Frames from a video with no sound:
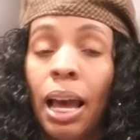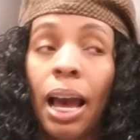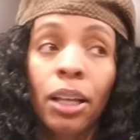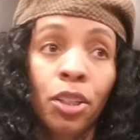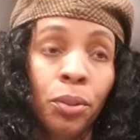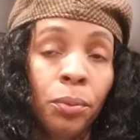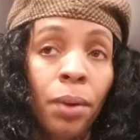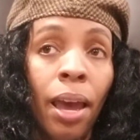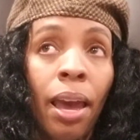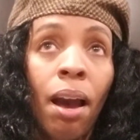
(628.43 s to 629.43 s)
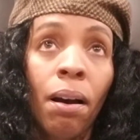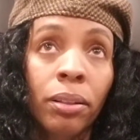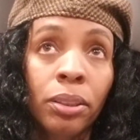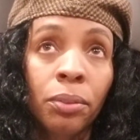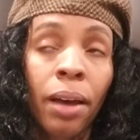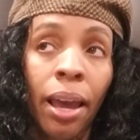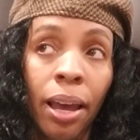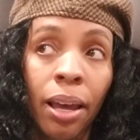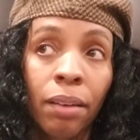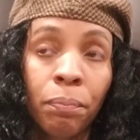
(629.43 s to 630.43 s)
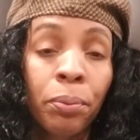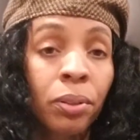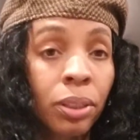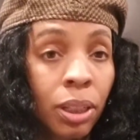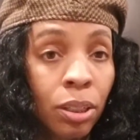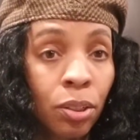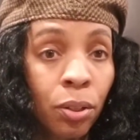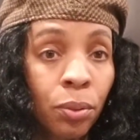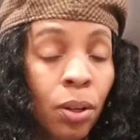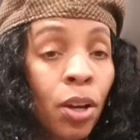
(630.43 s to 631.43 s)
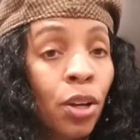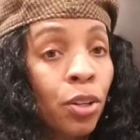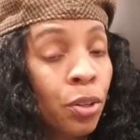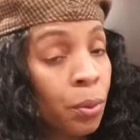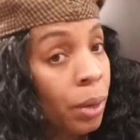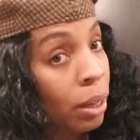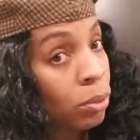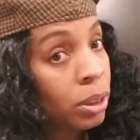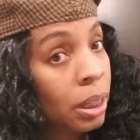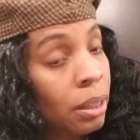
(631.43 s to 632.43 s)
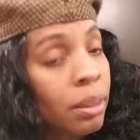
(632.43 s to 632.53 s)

I do also have prodendal neuralgia,